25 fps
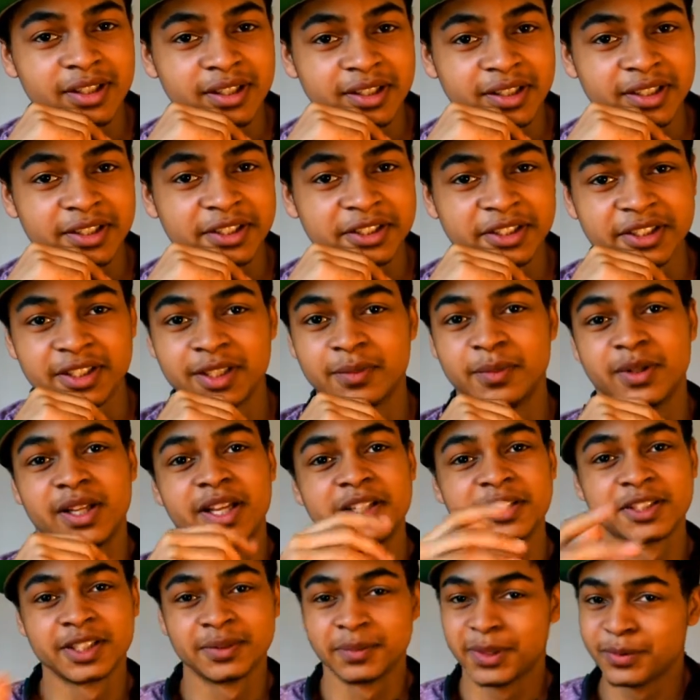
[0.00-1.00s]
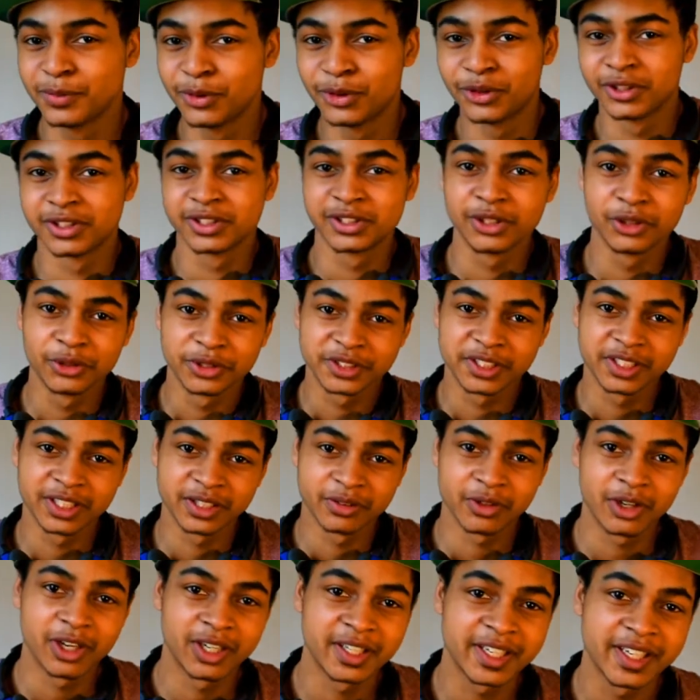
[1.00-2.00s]
There's going to be more adults than
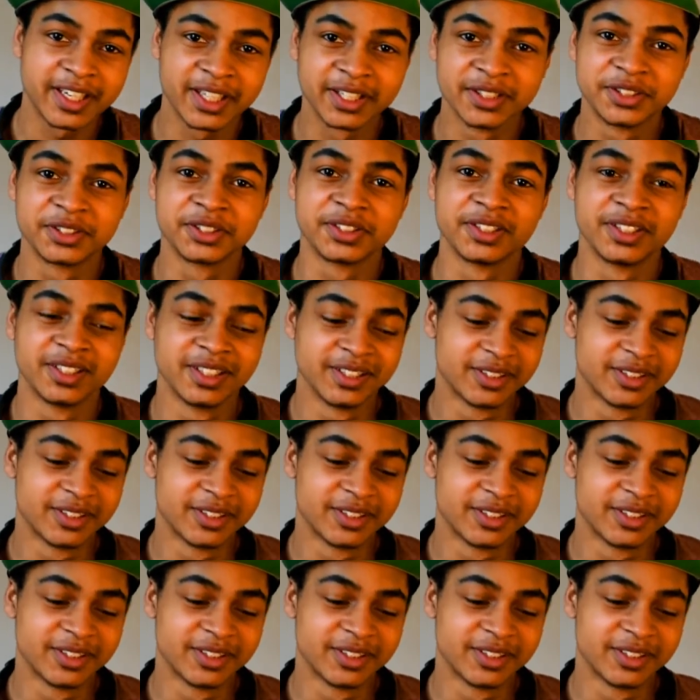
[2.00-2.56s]
there are kids